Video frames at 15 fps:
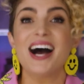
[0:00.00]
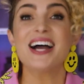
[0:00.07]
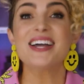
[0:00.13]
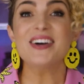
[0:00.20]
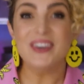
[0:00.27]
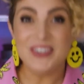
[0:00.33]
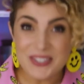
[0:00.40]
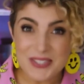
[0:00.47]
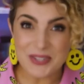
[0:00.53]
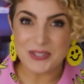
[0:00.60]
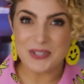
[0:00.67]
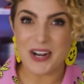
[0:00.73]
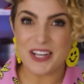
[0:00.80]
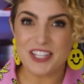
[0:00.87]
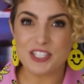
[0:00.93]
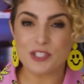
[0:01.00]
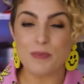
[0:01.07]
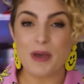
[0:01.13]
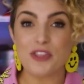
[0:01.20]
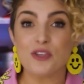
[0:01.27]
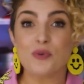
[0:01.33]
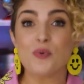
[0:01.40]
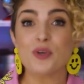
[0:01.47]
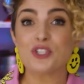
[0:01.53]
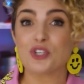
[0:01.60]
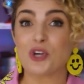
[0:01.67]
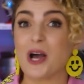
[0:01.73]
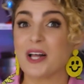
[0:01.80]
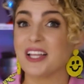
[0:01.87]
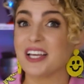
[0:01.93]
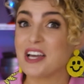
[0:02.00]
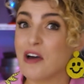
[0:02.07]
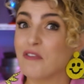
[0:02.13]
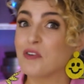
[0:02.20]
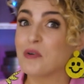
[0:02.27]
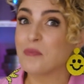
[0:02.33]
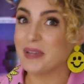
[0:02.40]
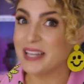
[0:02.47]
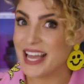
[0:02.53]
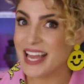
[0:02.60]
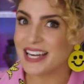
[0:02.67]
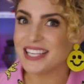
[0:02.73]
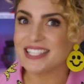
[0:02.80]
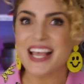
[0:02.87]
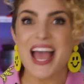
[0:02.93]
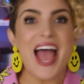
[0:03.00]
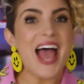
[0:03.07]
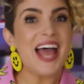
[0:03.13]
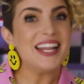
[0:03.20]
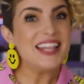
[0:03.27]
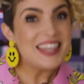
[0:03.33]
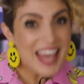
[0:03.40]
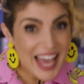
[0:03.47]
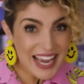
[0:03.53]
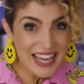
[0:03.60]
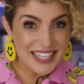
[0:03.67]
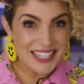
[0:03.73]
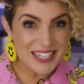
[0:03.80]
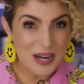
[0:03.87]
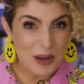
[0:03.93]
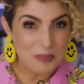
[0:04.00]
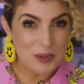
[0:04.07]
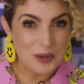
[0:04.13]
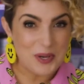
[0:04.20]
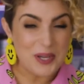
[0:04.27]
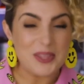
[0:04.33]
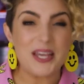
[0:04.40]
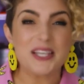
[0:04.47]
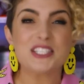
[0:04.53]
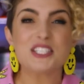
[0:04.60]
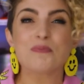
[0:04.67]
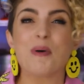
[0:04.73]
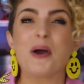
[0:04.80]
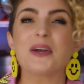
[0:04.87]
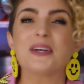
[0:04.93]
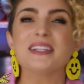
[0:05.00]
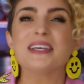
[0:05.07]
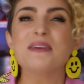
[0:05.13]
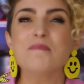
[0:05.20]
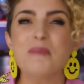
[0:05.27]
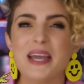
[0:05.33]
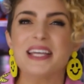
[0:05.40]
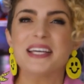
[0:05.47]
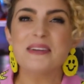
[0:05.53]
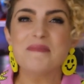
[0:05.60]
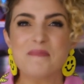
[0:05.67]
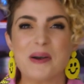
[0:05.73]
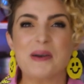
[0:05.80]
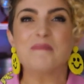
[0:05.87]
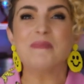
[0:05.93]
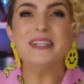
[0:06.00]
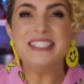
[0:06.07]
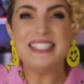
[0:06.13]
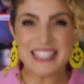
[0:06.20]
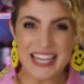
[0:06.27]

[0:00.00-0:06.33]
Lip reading: I also tried this method with chocolate-covered bananas, and they ended up looking like sparkly pink and purple.